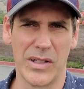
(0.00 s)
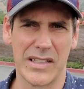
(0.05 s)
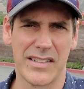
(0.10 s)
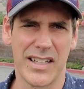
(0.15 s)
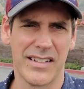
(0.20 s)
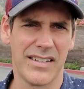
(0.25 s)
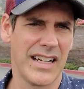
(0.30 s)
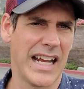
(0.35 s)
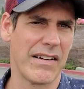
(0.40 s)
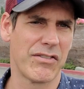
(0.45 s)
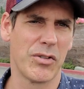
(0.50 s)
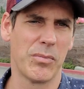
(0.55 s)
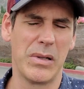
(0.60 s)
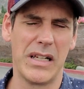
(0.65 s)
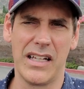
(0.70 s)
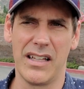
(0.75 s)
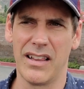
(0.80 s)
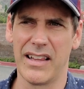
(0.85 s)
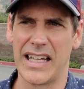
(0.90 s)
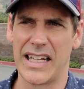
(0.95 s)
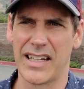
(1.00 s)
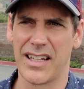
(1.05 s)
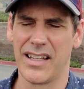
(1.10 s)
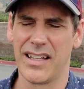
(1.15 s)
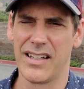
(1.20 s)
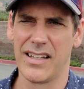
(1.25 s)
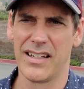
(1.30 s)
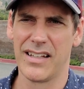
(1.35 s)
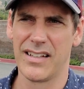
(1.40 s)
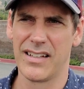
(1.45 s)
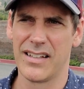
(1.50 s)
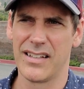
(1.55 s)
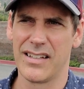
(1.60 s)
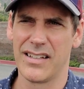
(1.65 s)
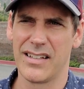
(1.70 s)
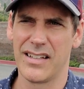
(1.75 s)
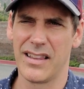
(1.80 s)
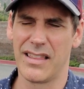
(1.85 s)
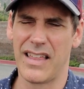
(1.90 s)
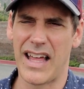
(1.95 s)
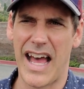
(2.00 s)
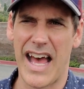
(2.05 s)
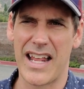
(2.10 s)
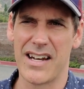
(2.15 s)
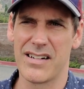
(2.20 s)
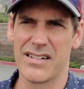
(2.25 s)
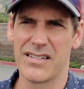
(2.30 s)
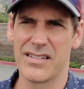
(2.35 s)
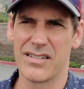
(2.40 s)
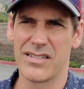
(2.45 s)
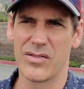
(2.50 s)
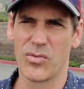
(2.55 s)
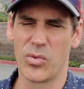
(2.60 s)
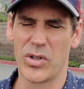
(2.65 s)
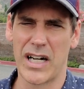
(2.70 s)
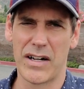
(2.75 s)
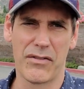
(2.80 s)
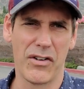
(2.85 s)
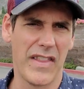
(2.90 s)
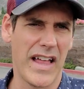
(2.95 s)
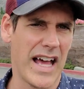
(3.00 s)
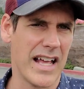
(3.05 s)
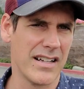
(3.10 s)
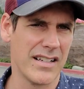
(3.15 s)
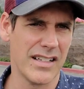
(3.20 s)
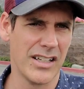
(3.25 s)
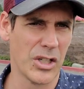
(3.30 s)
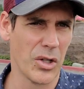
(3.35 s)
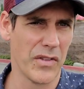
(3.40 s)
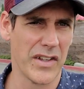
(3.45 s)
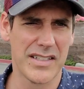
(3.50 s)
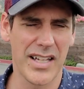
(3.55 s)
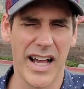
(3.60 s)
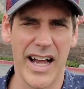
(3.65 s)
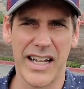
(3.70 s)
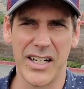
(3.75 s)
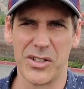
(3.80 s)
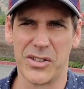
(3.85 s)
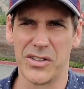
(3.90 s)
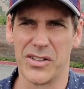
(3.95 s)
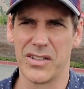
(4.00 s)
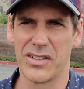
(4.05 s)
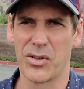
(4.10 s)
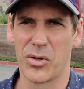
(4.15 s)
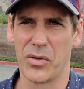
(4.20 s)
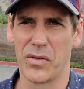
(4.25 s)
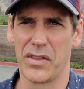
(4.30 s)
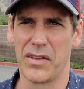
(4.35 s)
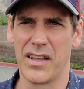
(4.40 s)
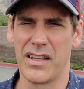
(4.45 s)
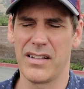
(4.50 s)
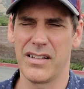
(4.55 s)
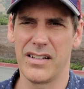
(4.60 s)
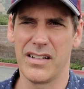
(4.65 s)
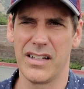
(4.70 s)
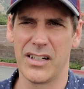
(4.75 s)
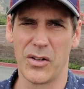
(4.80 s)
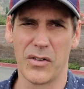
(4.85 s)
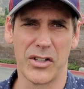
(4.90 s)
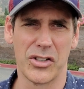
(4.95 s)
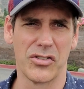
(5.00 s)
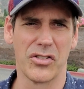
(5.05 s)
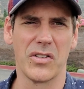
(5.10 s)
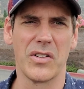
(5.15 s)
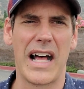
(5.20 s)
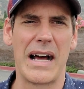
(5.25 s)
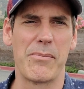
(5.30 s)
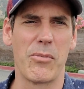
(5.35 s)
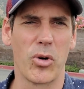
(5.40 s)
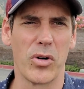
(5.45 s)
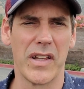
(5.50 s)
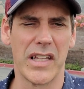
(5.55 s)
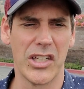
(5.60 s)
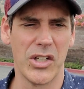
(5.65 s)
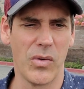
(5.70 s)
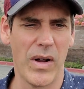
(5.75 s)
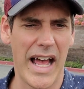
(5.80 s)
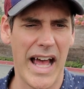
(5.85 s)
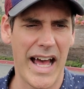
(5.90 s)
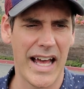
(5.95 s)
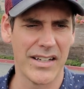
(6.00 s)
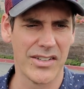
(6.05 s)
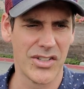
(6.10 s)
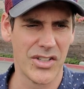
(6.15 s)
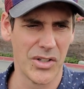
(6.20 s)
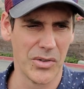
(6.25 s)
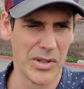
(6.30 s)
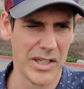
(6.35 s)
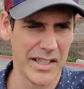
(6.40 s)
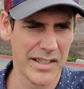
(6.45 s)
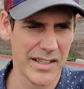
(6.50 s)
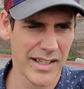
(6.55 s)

It doesn't have to be like that, whatever that, the title or there's a lot more that you add to it.